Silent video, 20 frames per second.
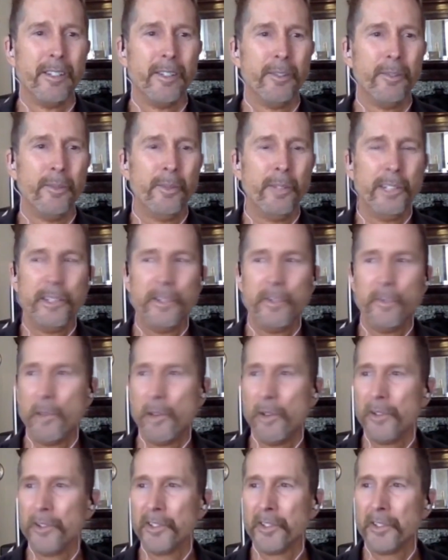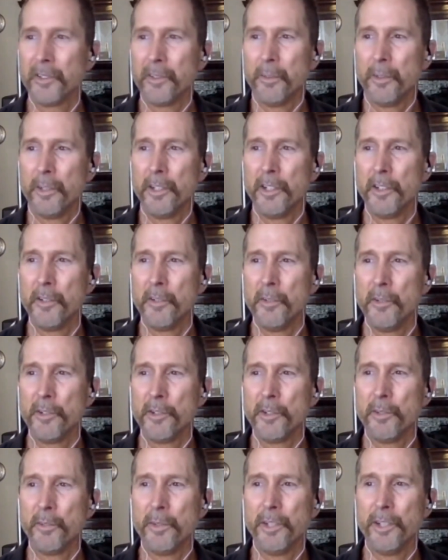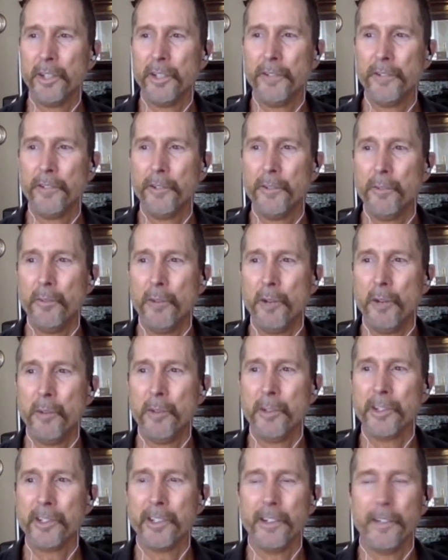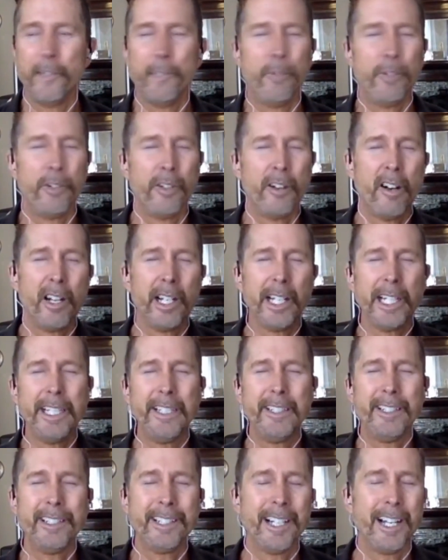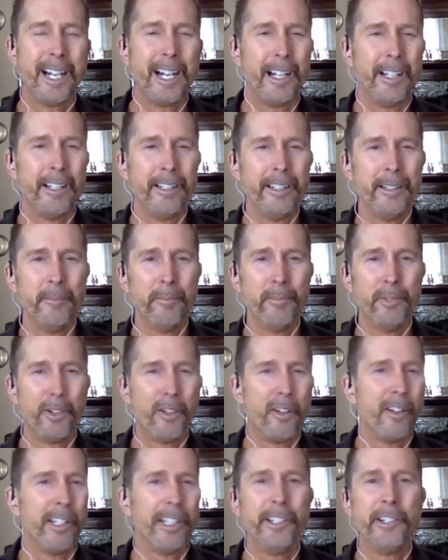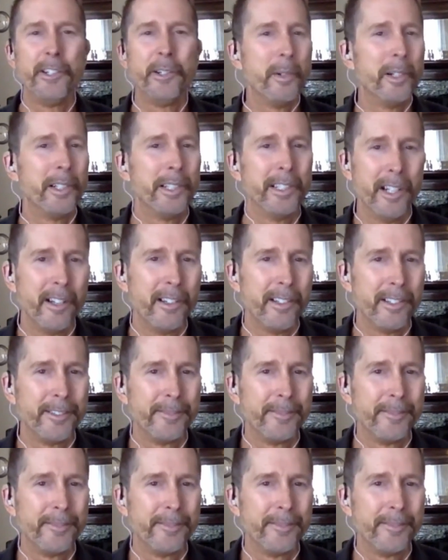was one of the most beautiful moments of belonging to God and belonging to one another.